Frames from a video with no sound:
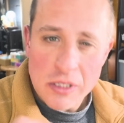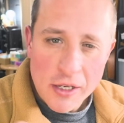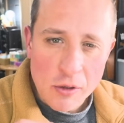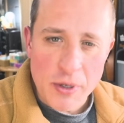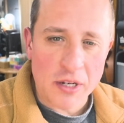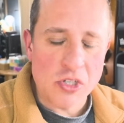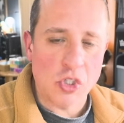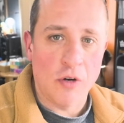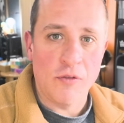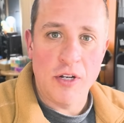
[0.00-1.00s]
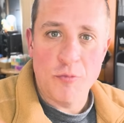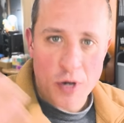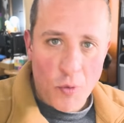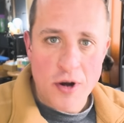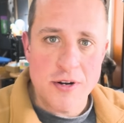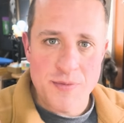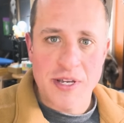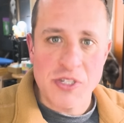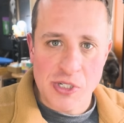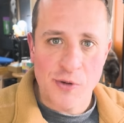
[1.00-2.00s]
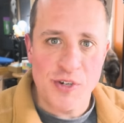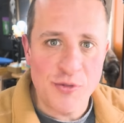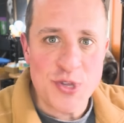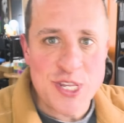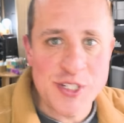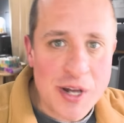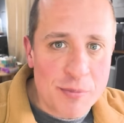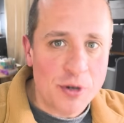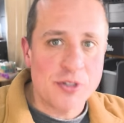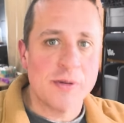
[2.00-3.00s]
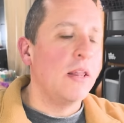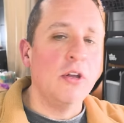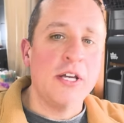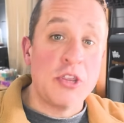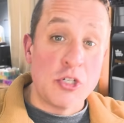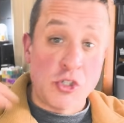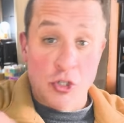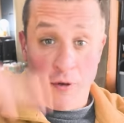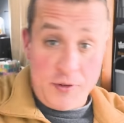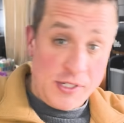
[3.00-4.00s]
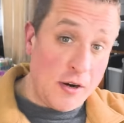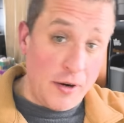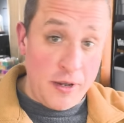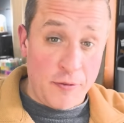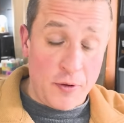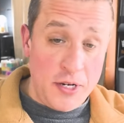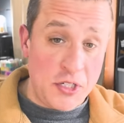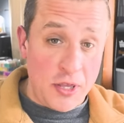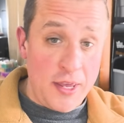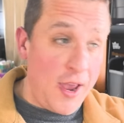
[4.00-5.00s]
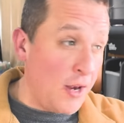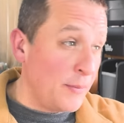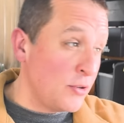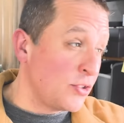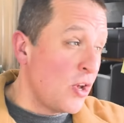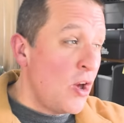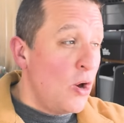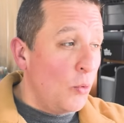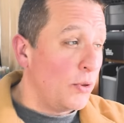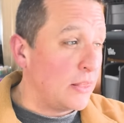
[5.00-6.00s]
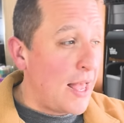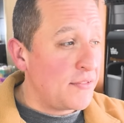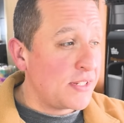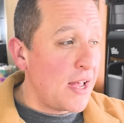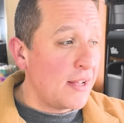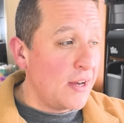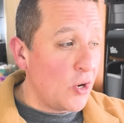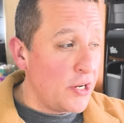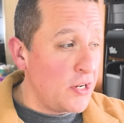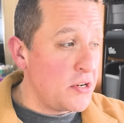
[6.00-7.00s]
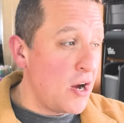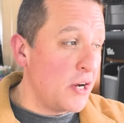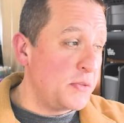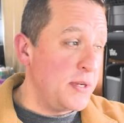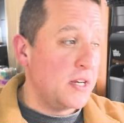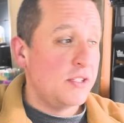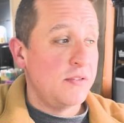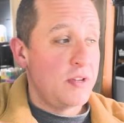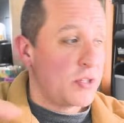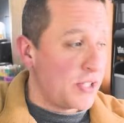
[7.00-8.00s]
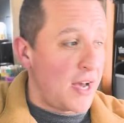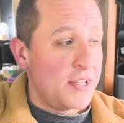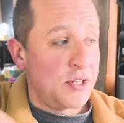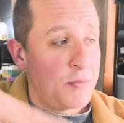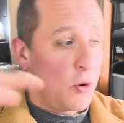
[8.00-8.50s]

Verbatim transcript: little bit conservative but i wanted to be conservative with these numbers when i look at the surface area for each of the animals with livestock guardian dogs, because of their size and